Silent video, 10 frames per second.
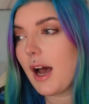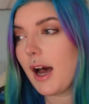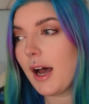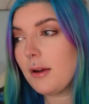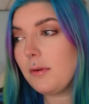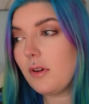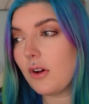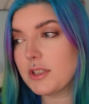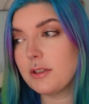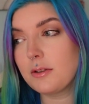I will
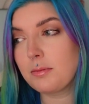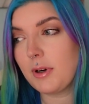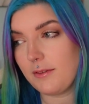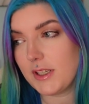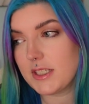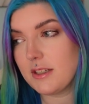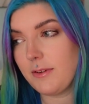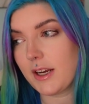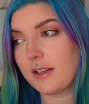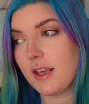also preface the
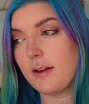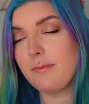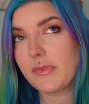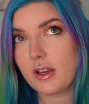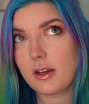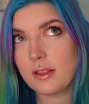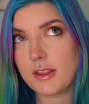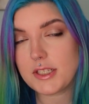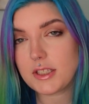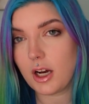fact that
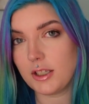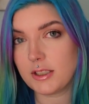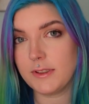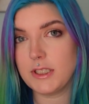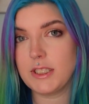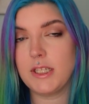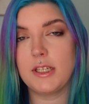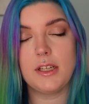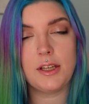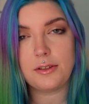this controversy,
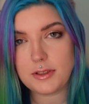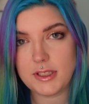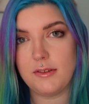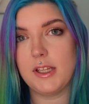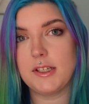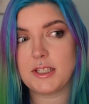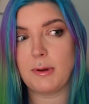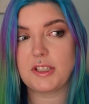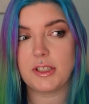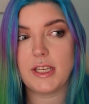inclusivity,
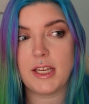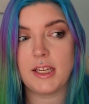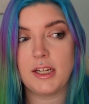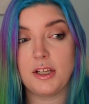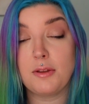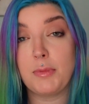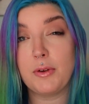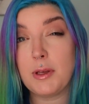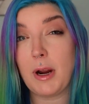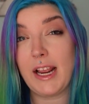especially in
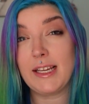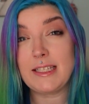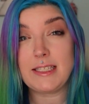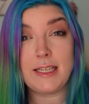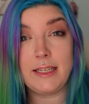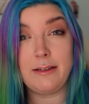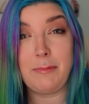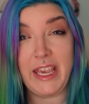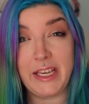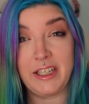beauty brands, in
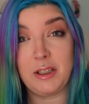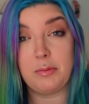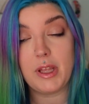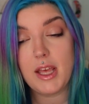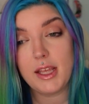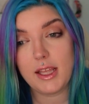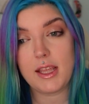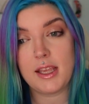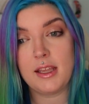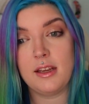makeup,
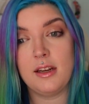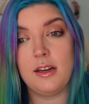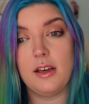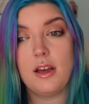in